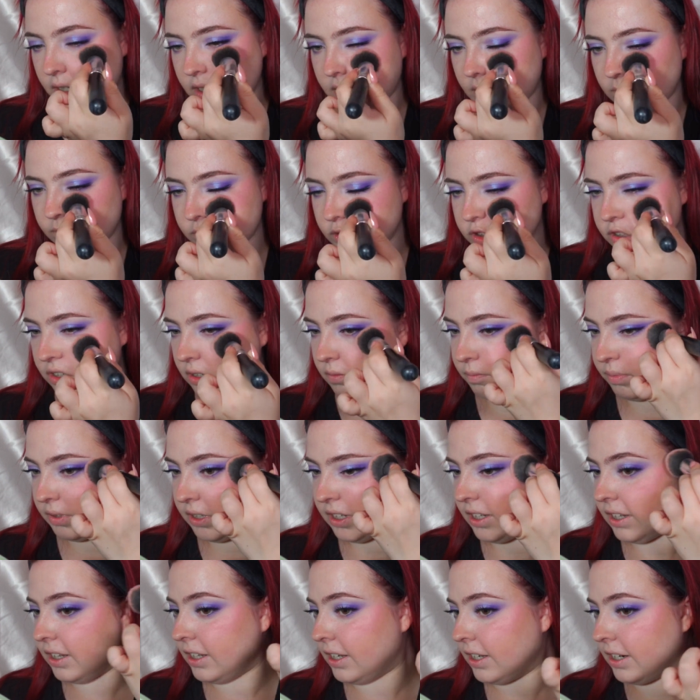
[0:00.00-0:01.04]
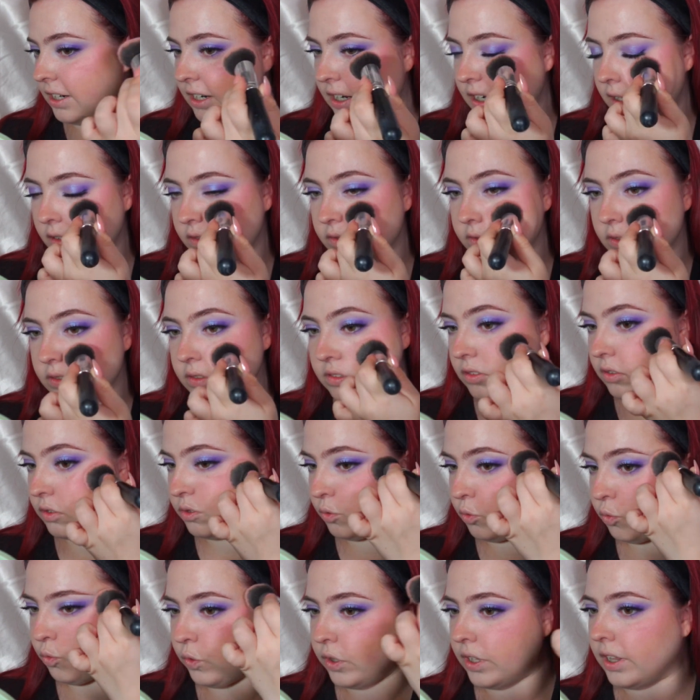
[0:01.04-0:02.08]
I'm just going to blend that out
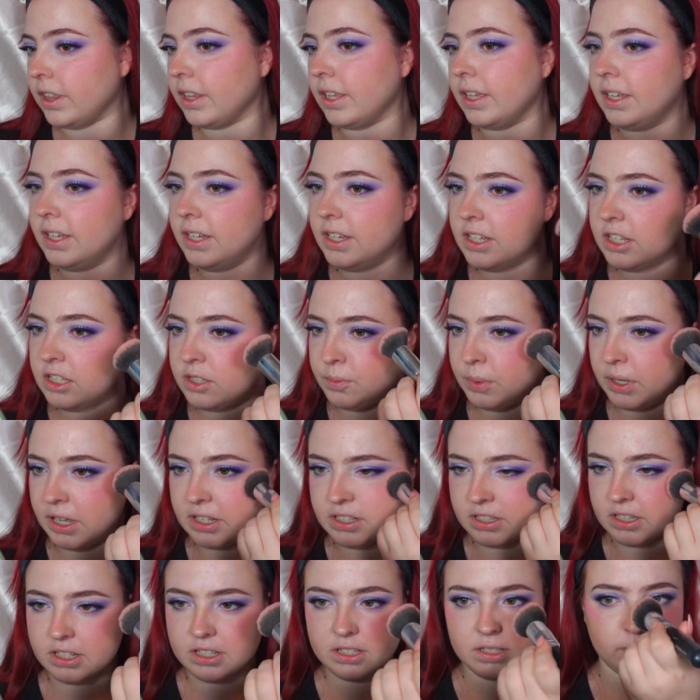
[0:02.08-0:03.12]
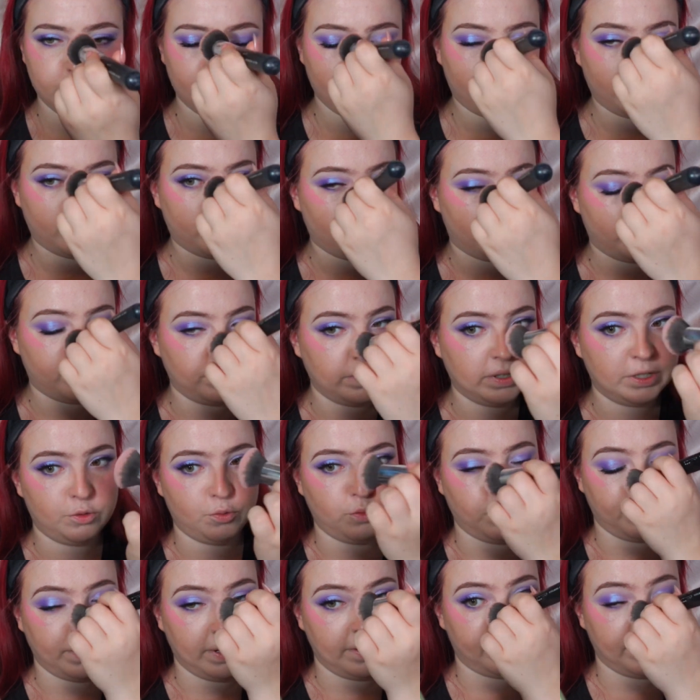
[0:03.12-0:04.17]
with ease, because this is
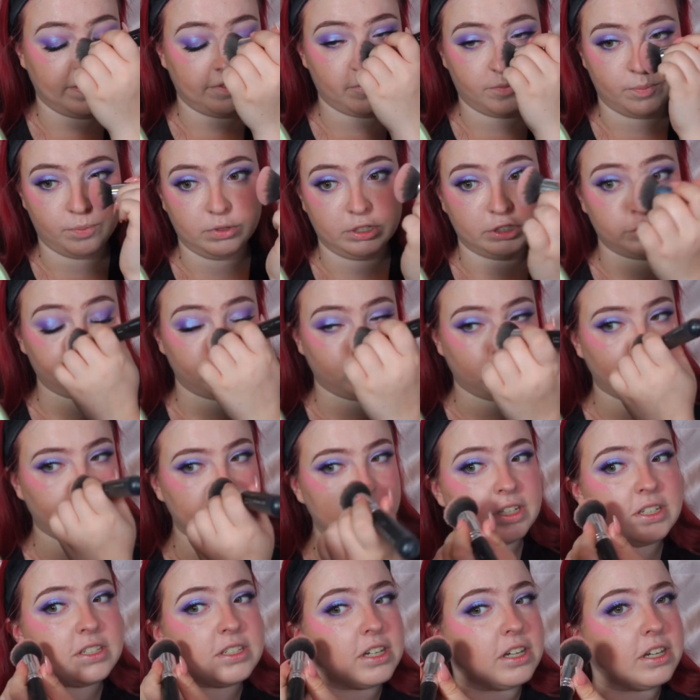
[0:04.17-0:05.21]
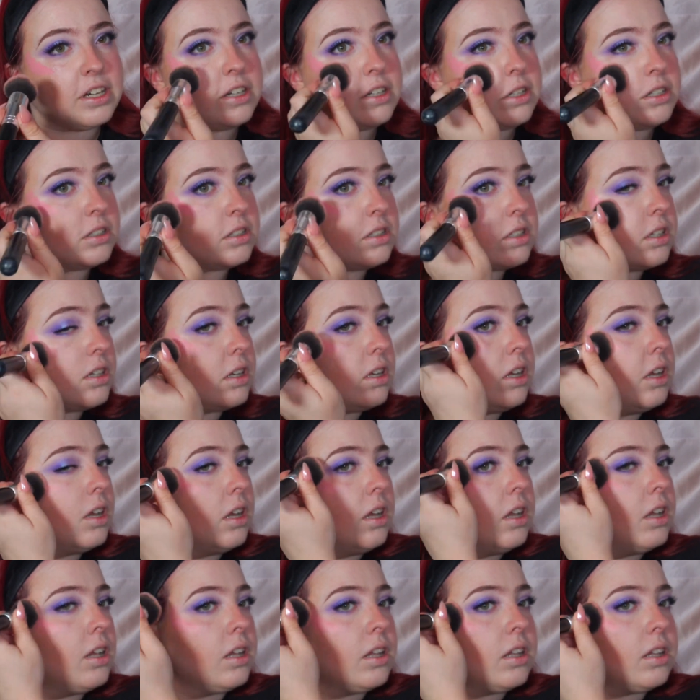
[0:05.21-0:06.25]
one of my favorite blush formulas and it is
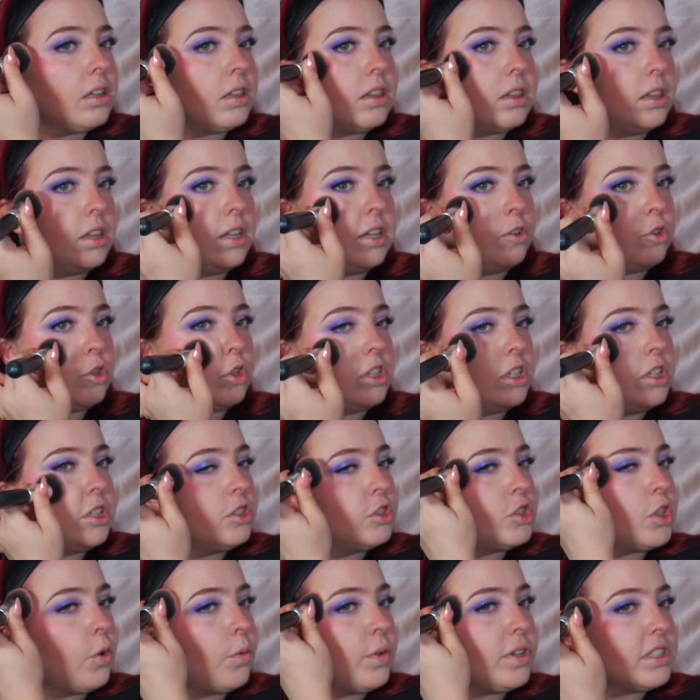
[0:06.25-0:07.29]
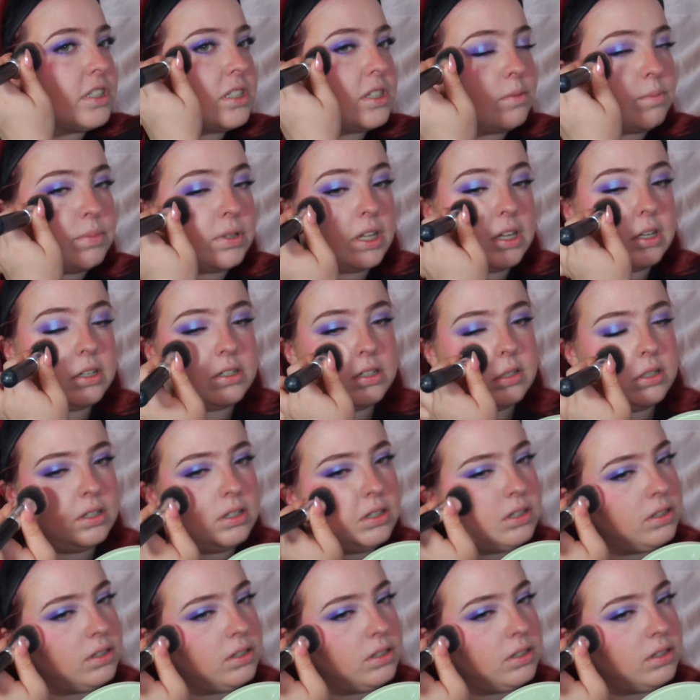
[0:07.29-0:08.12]
literally so easy to blend.